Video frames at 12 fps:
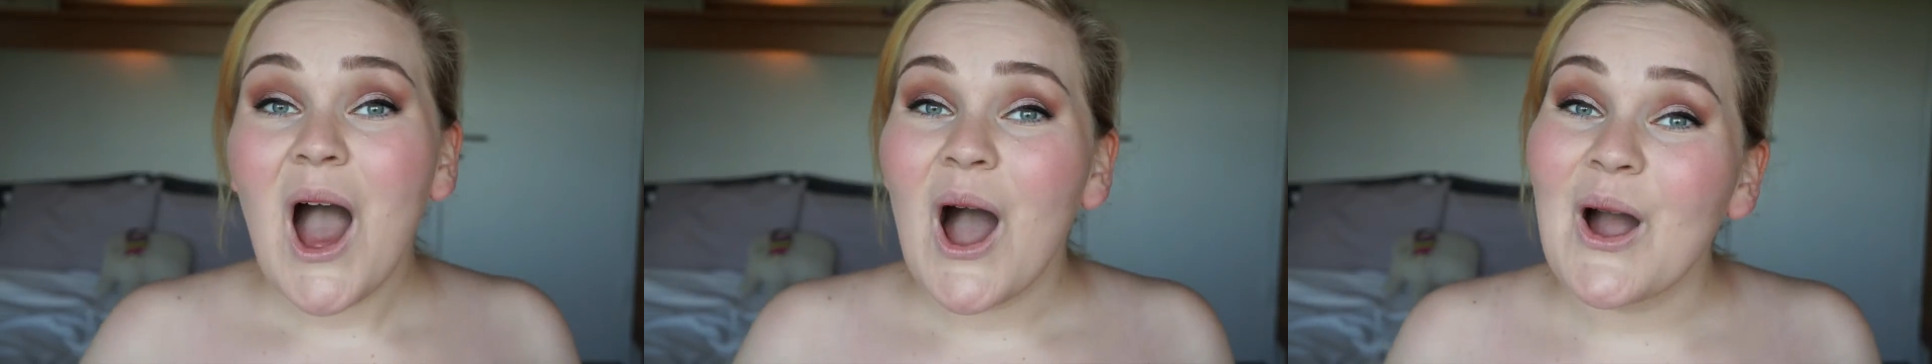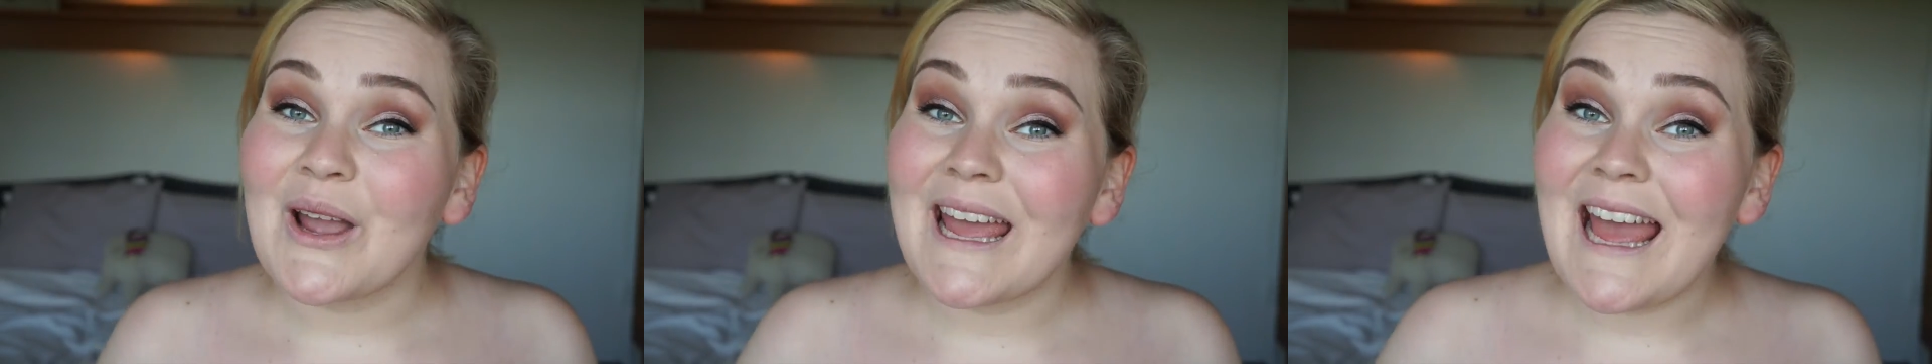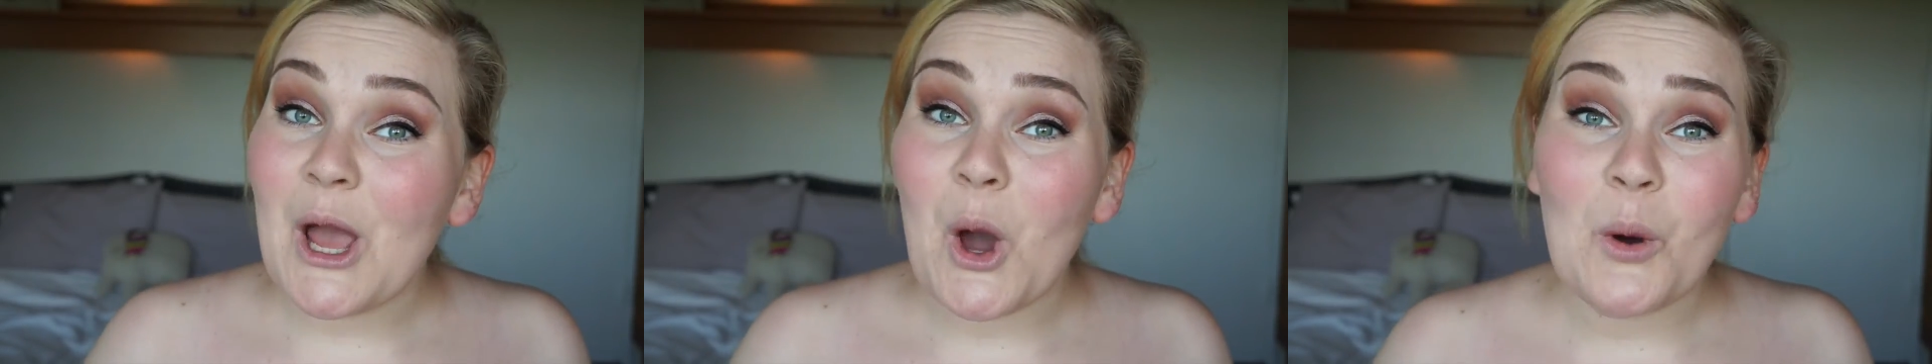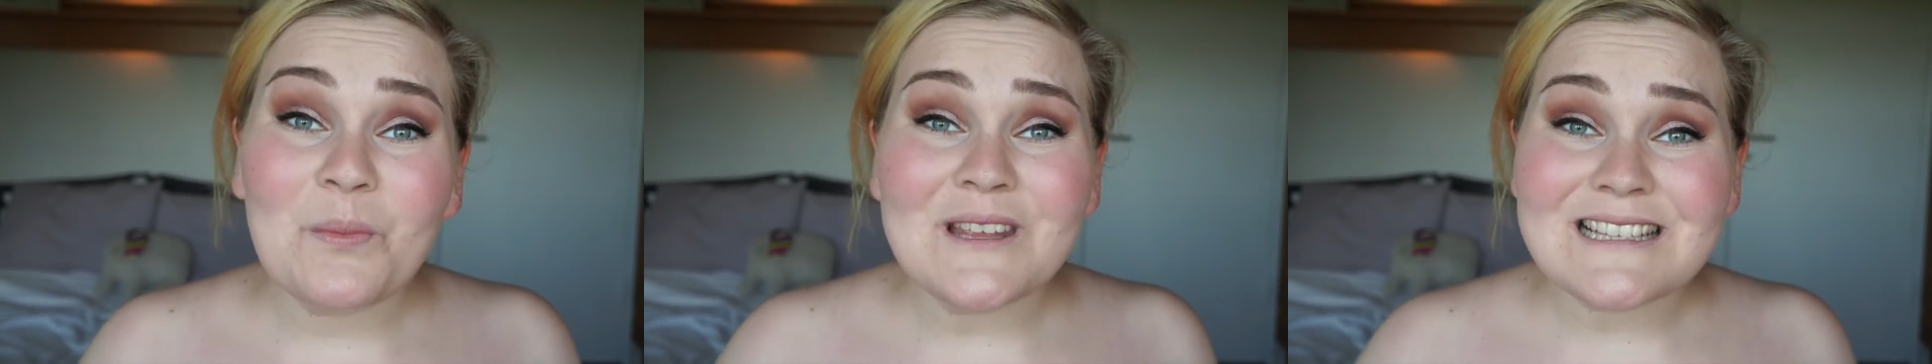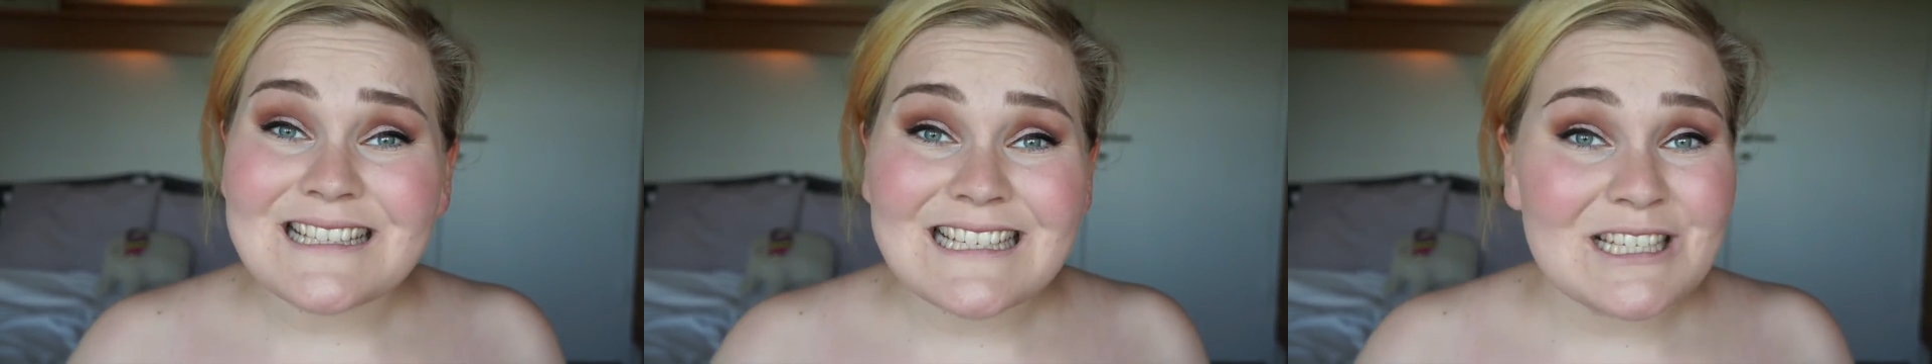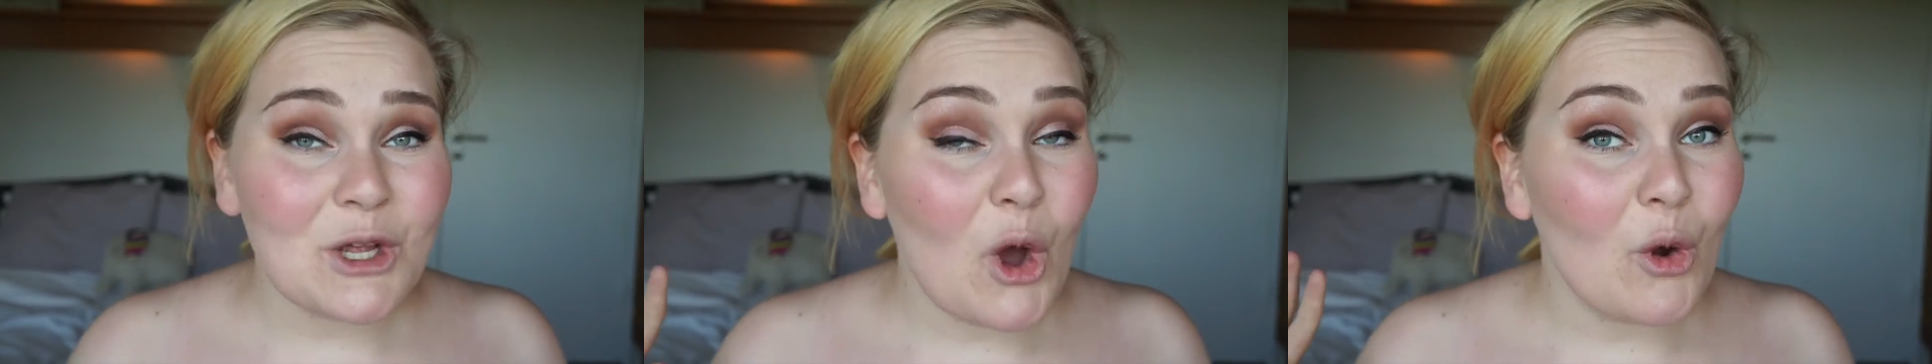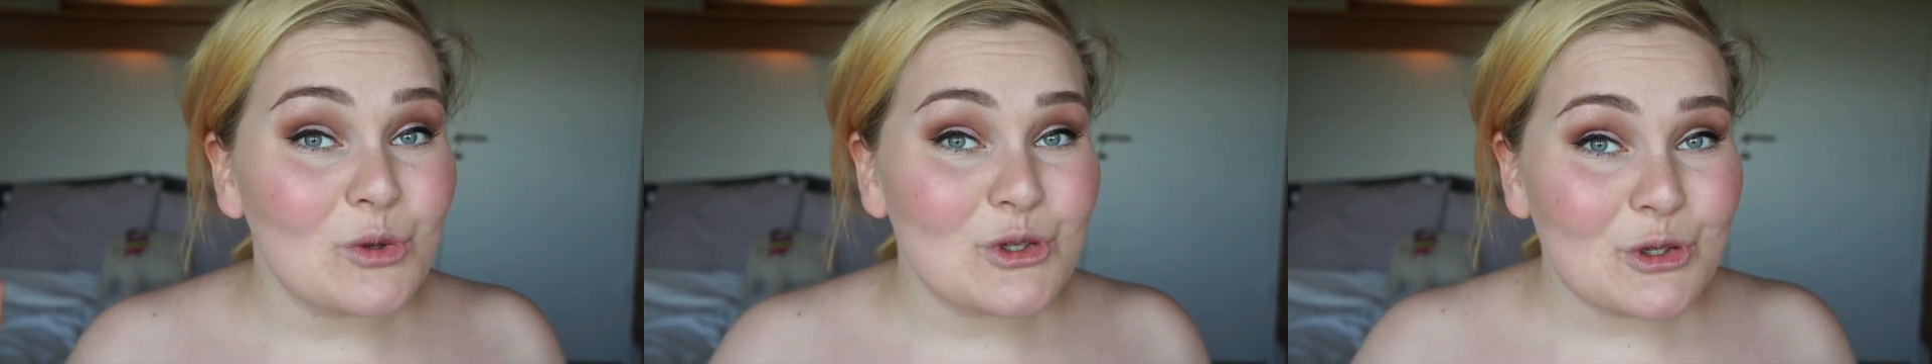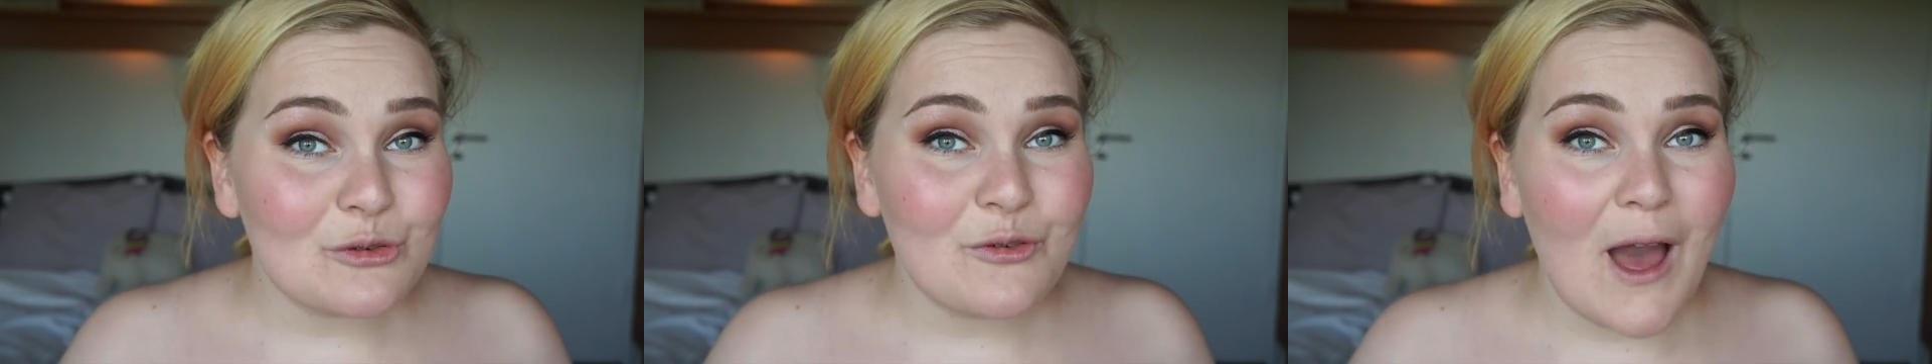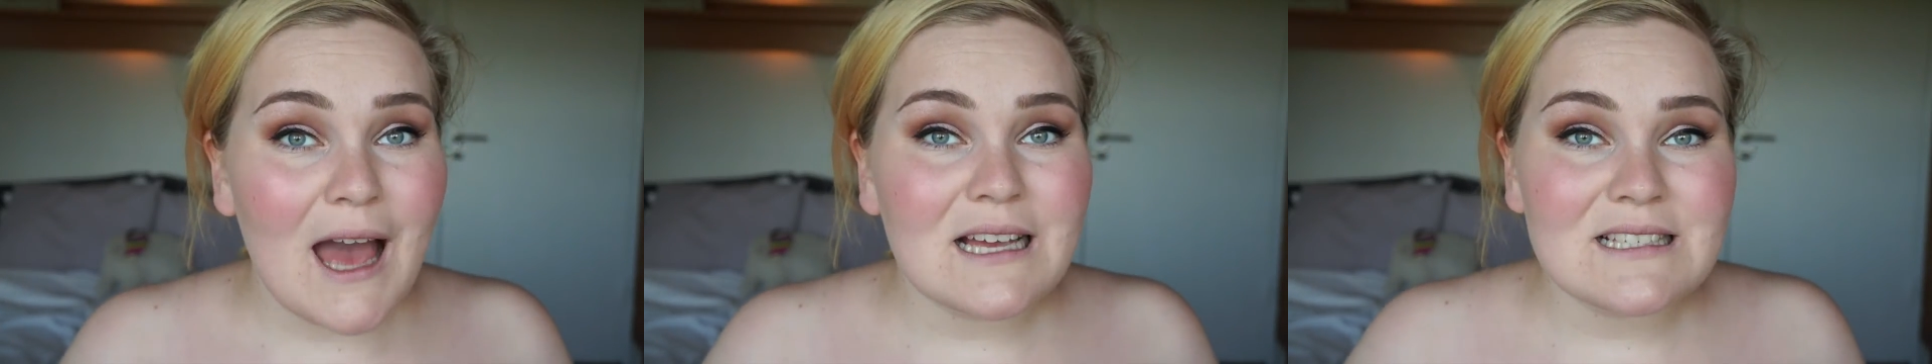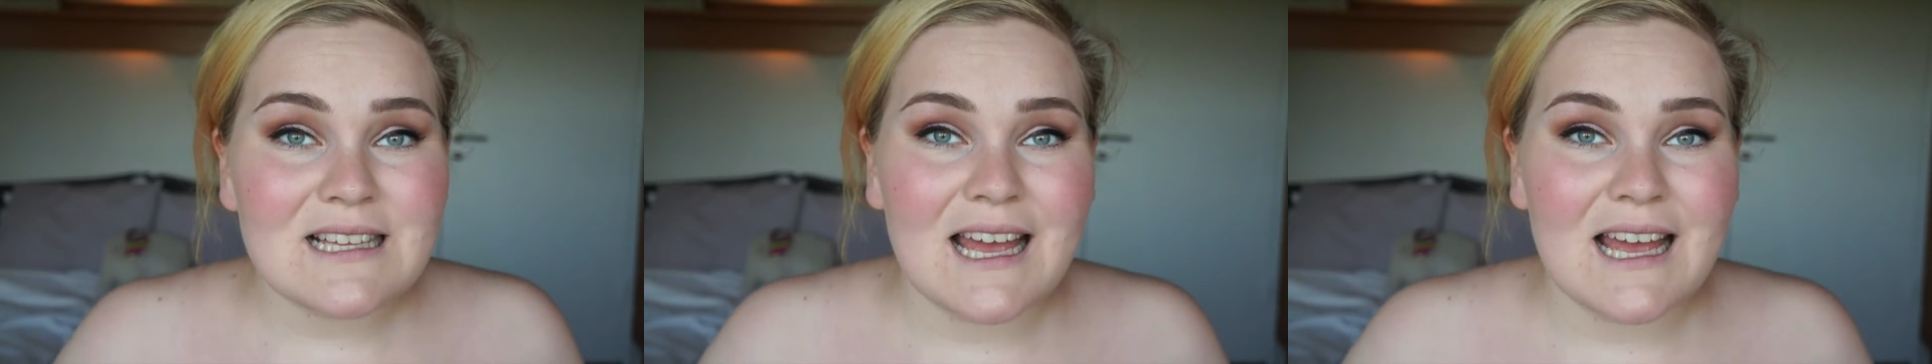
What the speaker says: Okay, I hope this didn't go too fast,